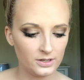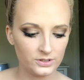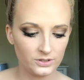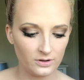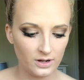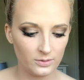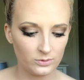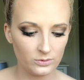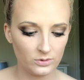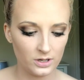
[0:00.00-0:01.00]
So I
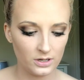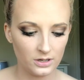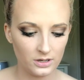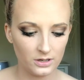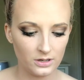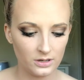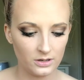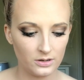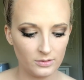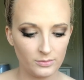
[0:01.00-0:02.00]
will
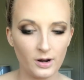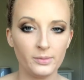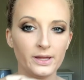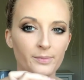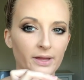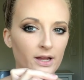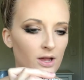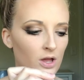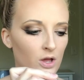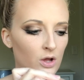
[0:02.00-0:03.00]
probably, I'm like
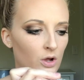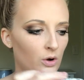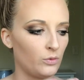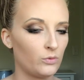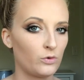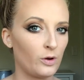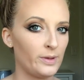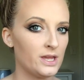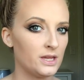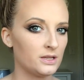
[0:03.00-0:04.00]

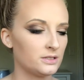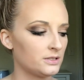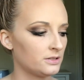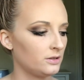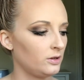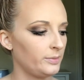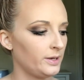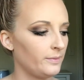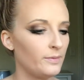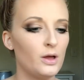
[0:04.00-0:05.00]
rubbing it a little
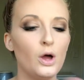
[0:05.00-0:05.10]
bit,